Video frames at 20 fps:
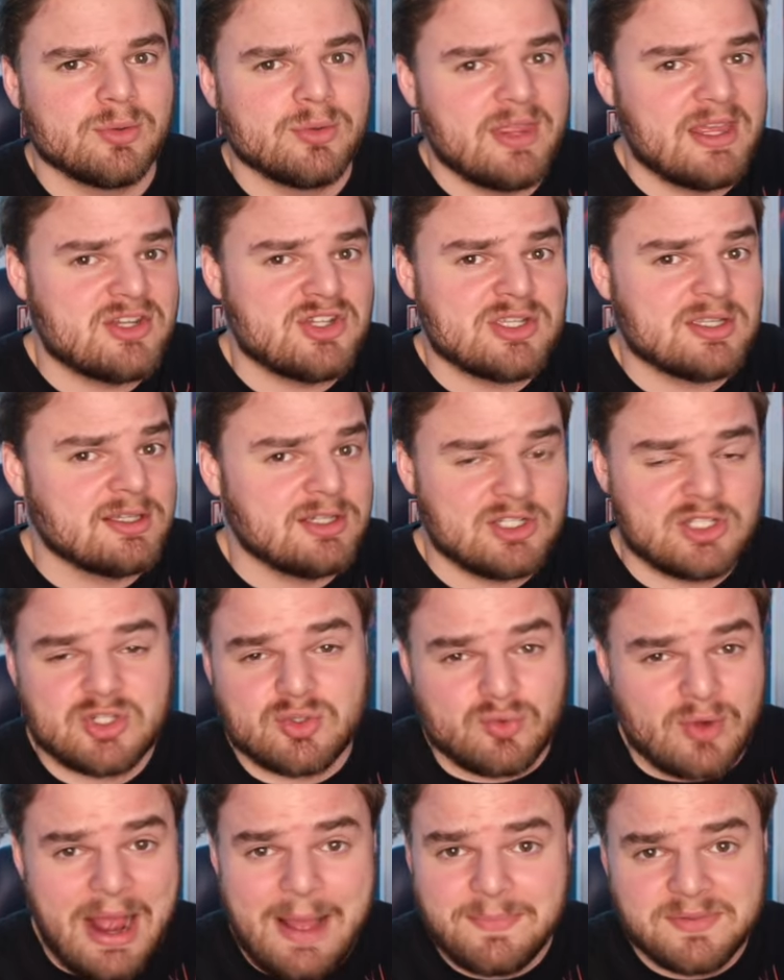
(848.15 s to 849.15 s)
Are they just gonna
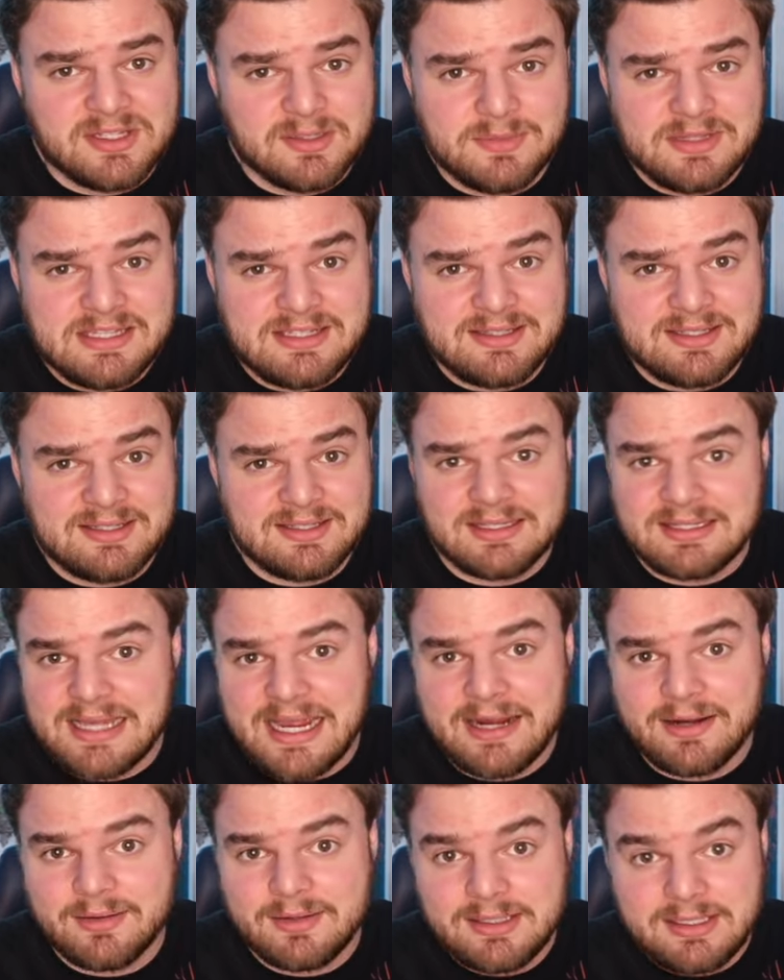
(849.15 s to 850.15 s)
scrap some of these things
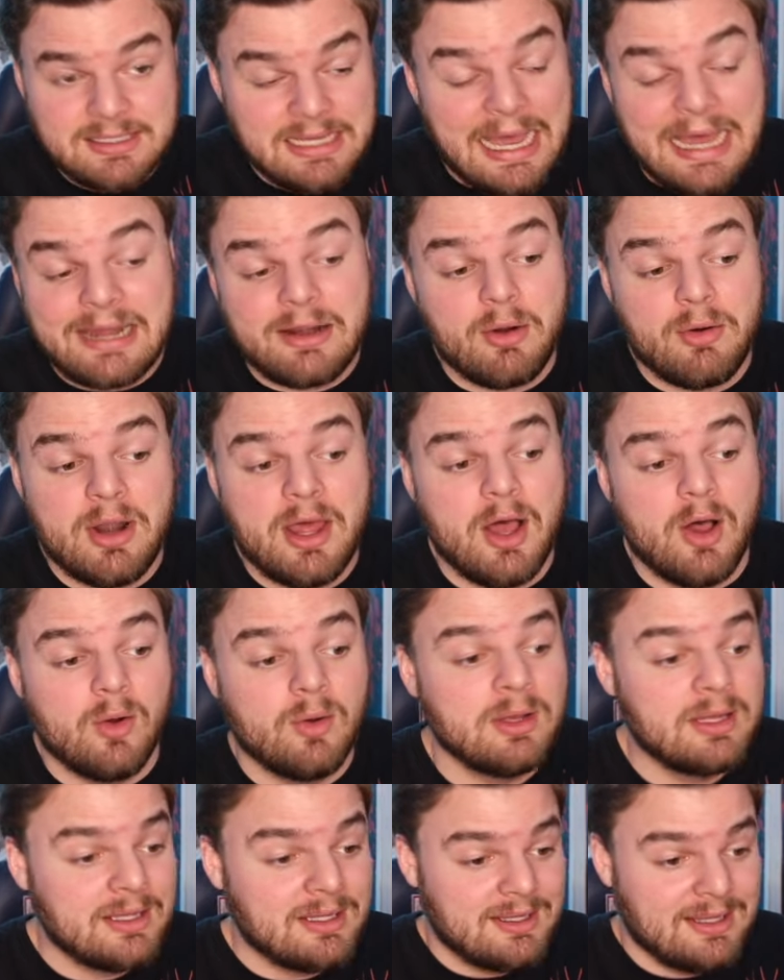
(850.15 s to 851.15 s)
entirely? I don't know.